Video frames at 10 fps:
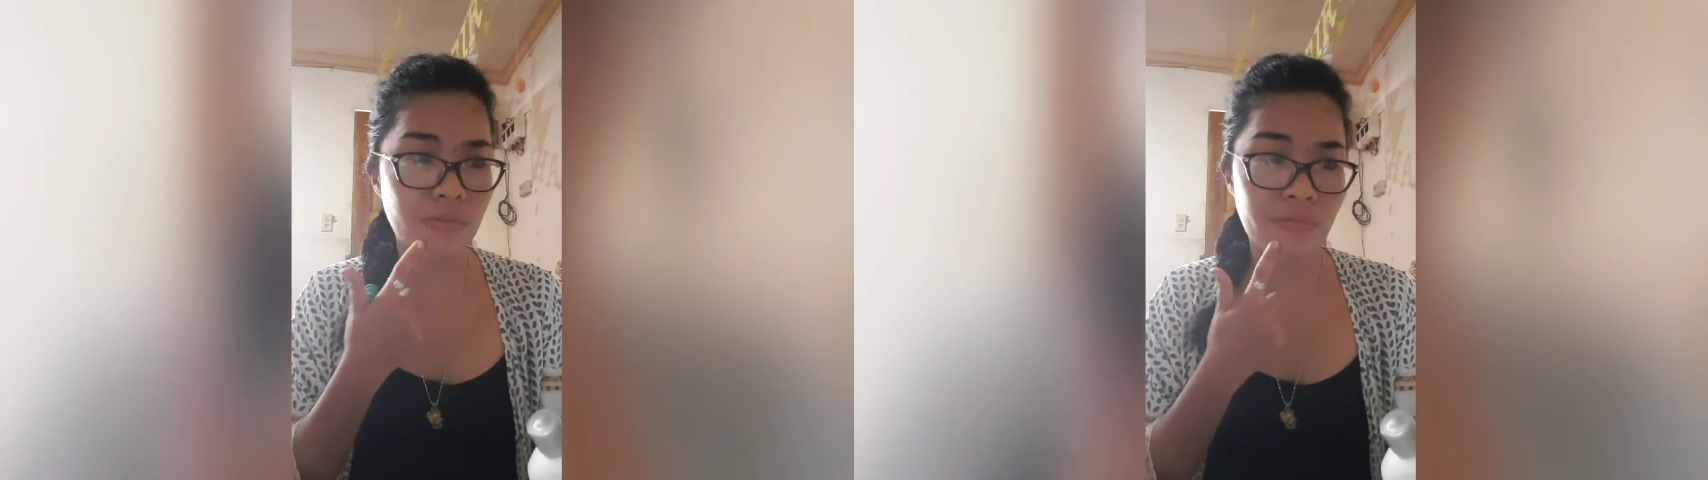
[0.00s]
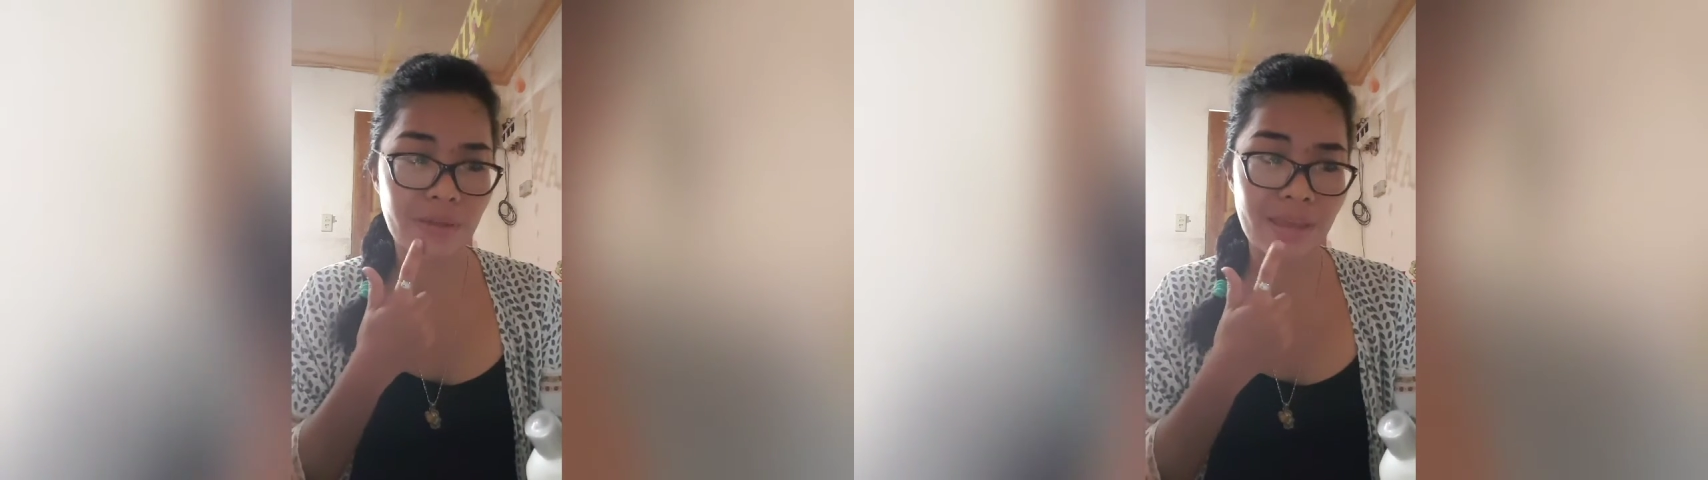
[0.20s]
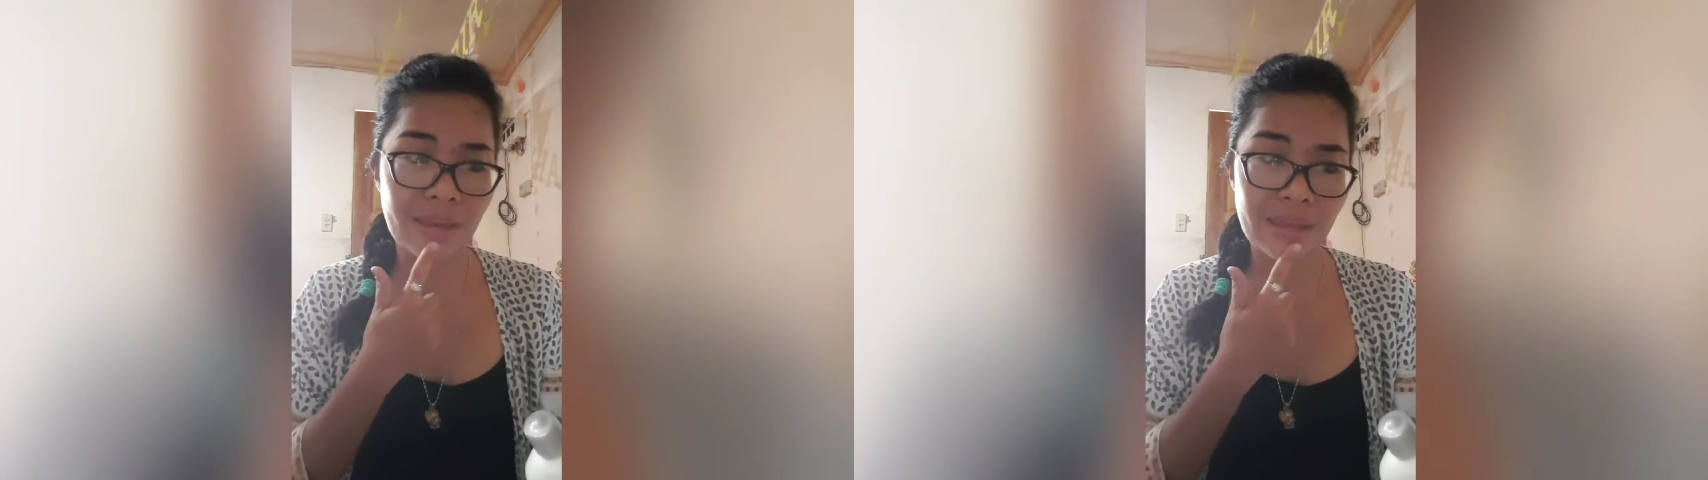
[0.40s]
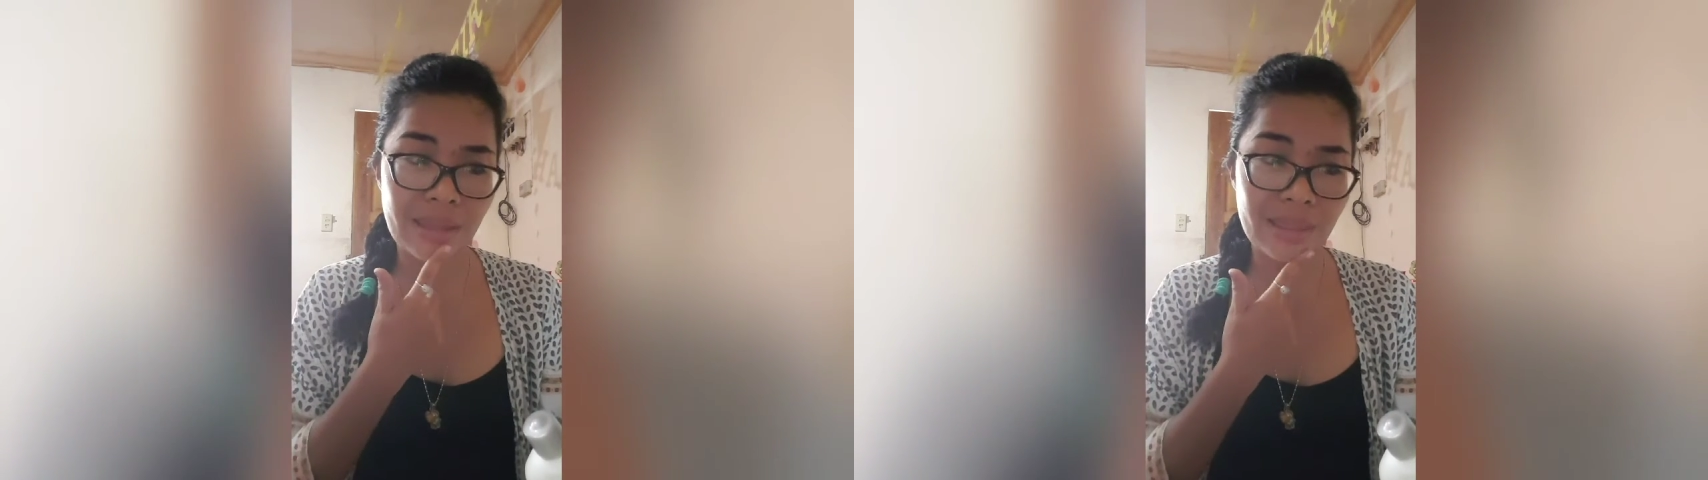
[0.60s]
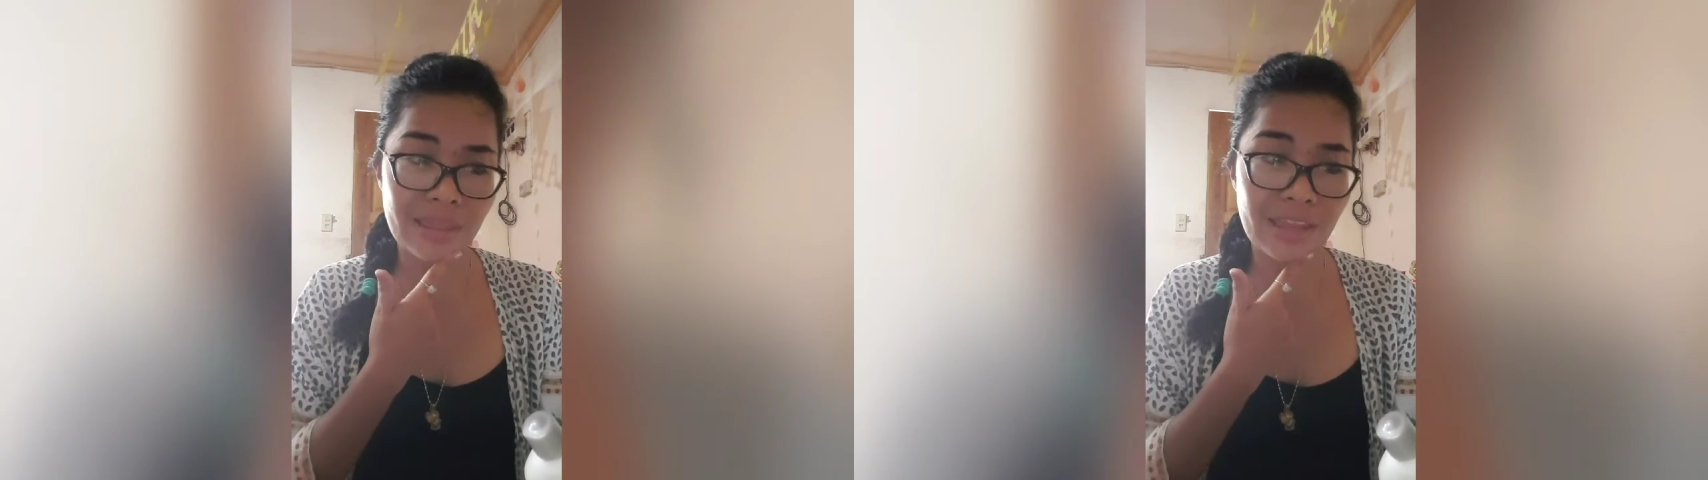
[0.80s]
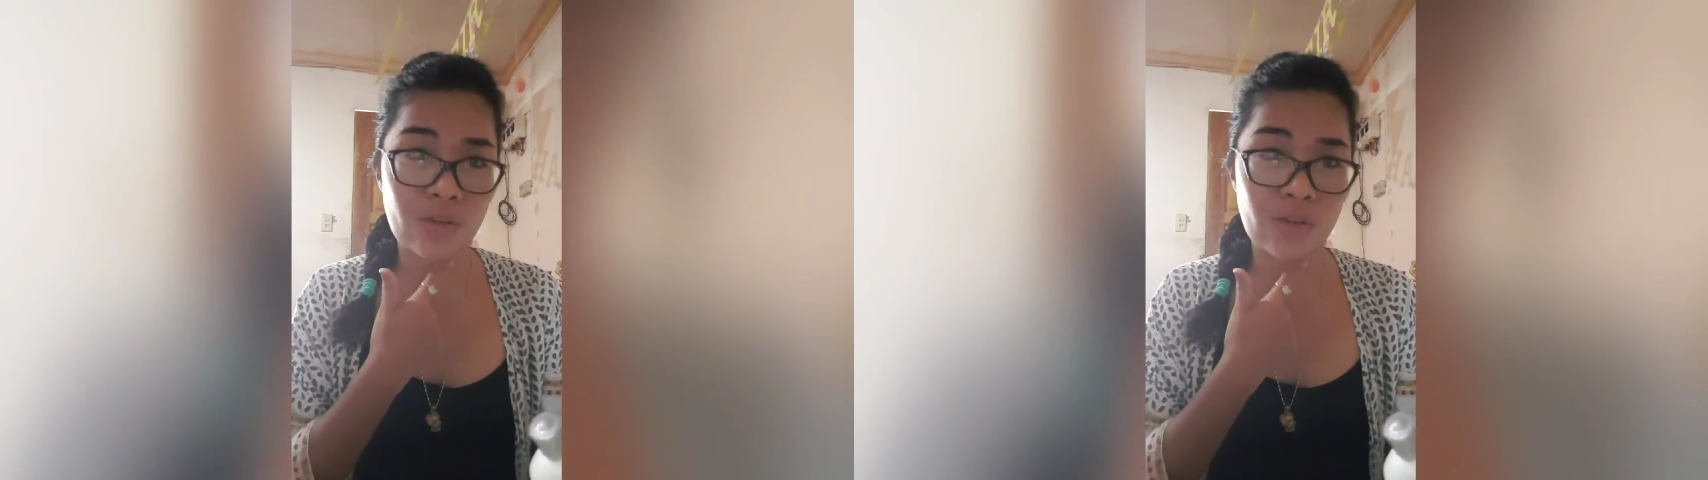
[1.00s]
to find it